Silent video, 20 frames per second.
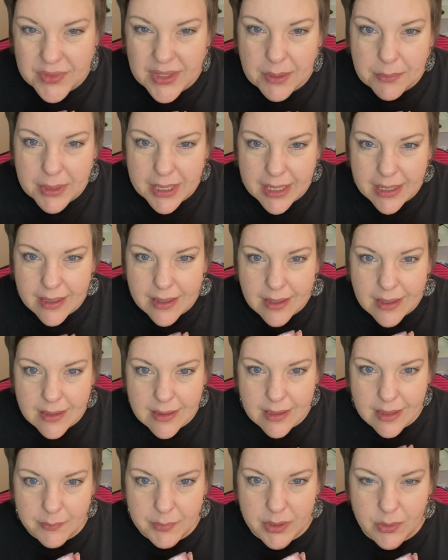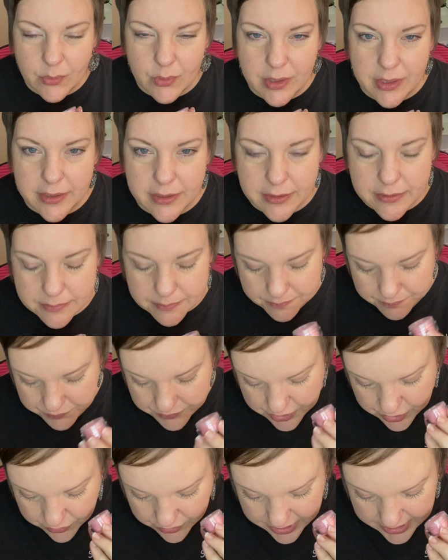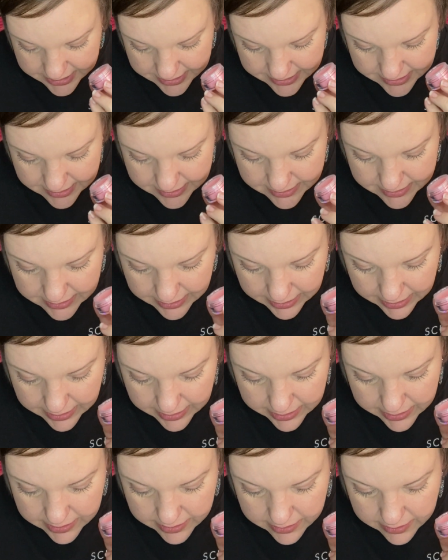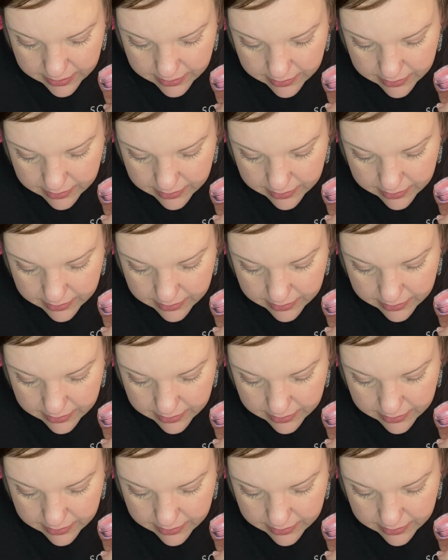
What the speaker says: Pink lemon water. So this is in